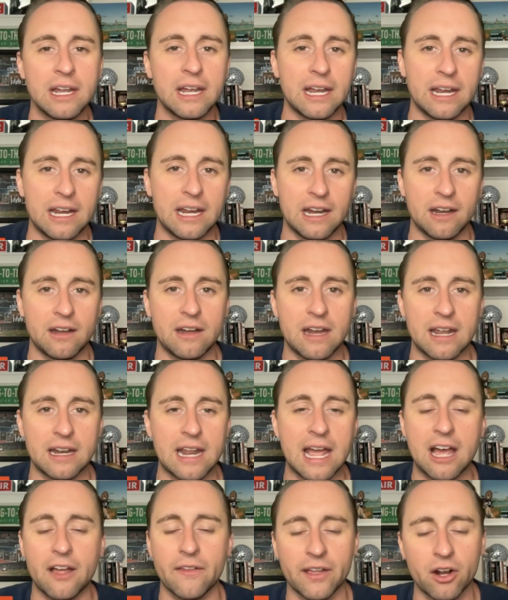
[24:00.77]
and
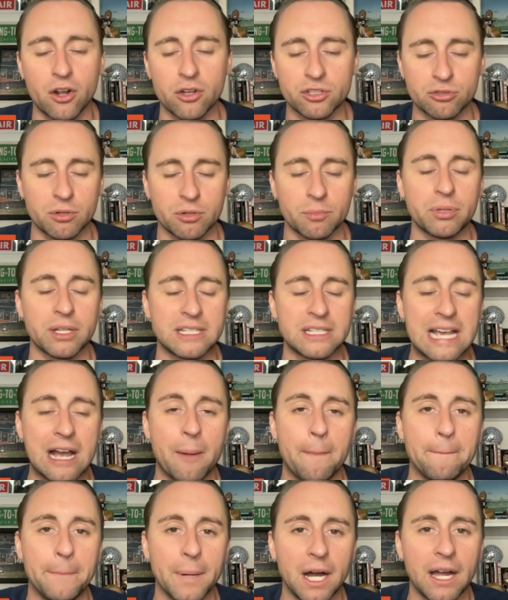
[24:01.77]
how that all sort of plays
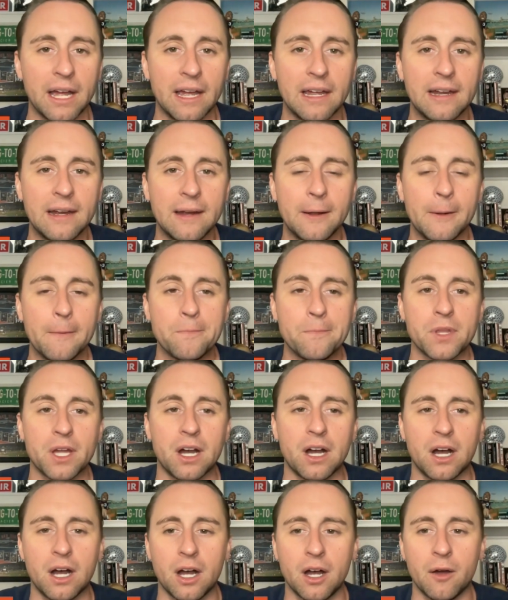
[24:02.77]
out. But
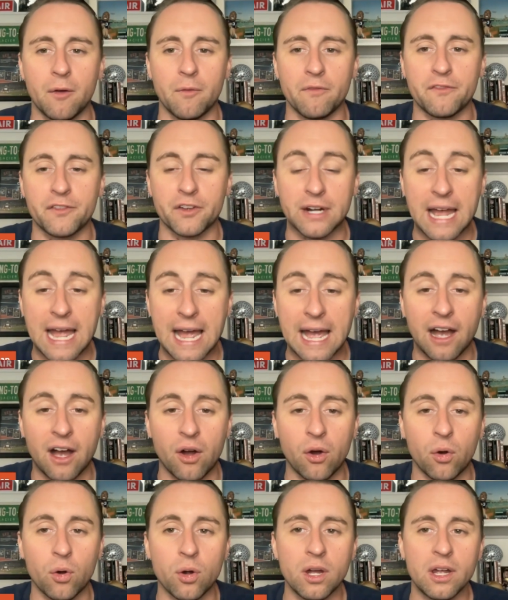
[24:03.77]
for
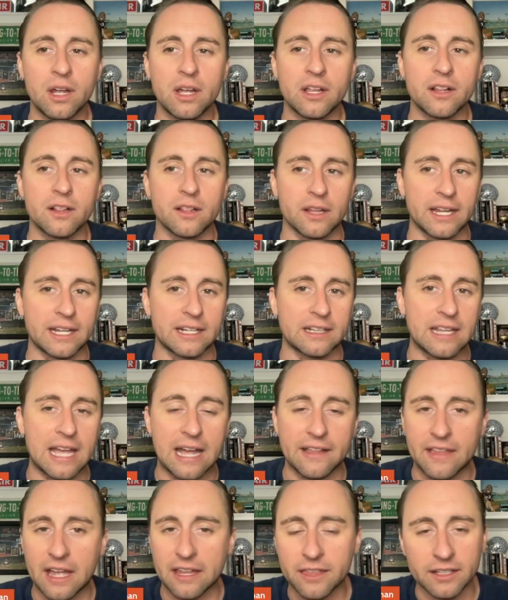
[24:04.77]
now, like,
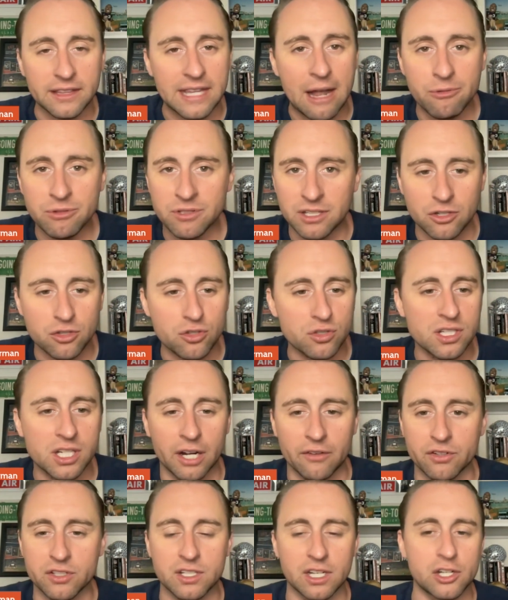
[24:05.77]
that, I thought that was an interesting
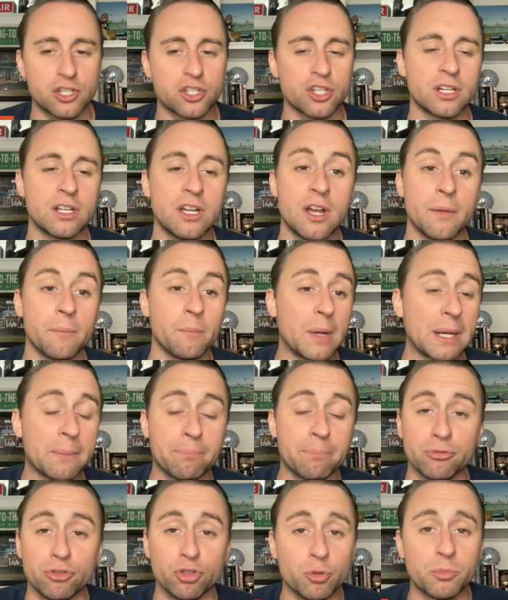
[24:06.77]
conversation.
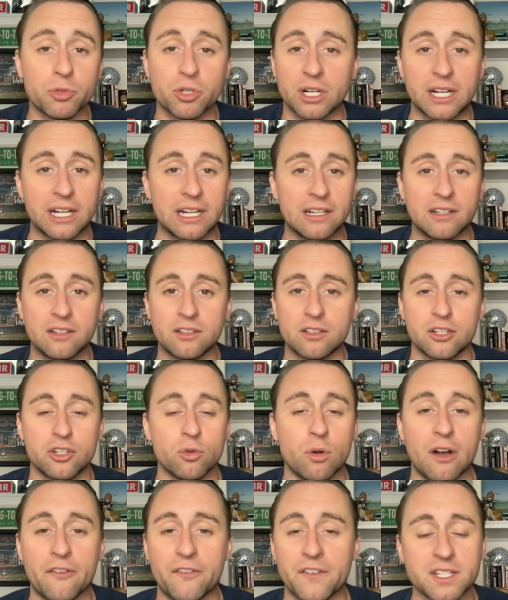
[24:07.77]
Mike Bloomgren, the
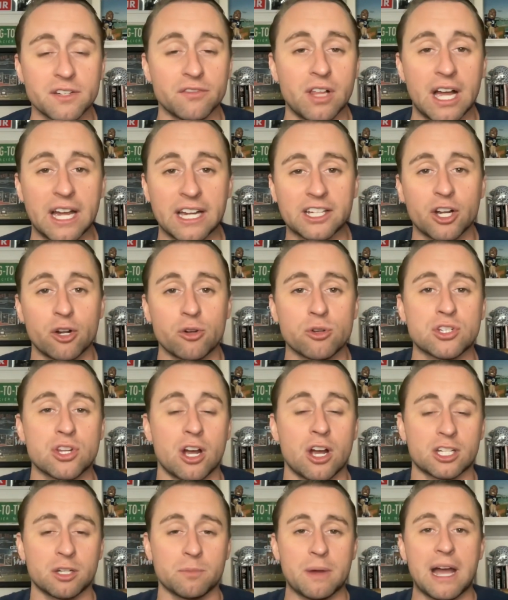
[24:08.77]
new offensive line coach,
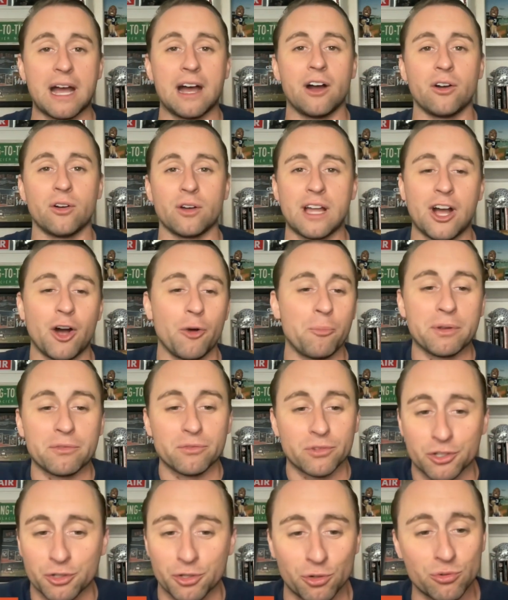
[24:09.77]
talked about helping
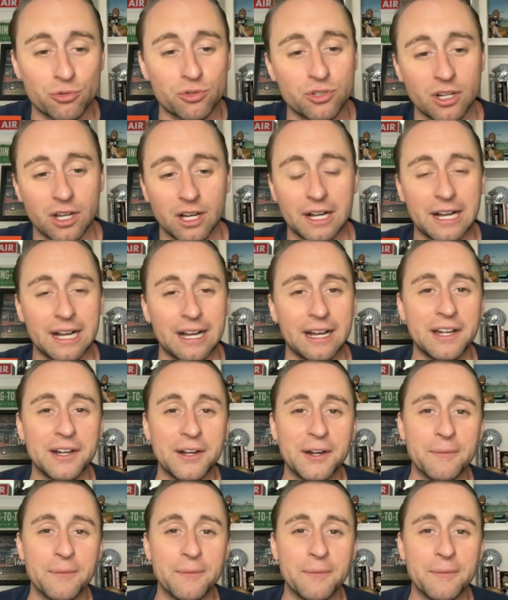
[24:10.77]
recruit Joe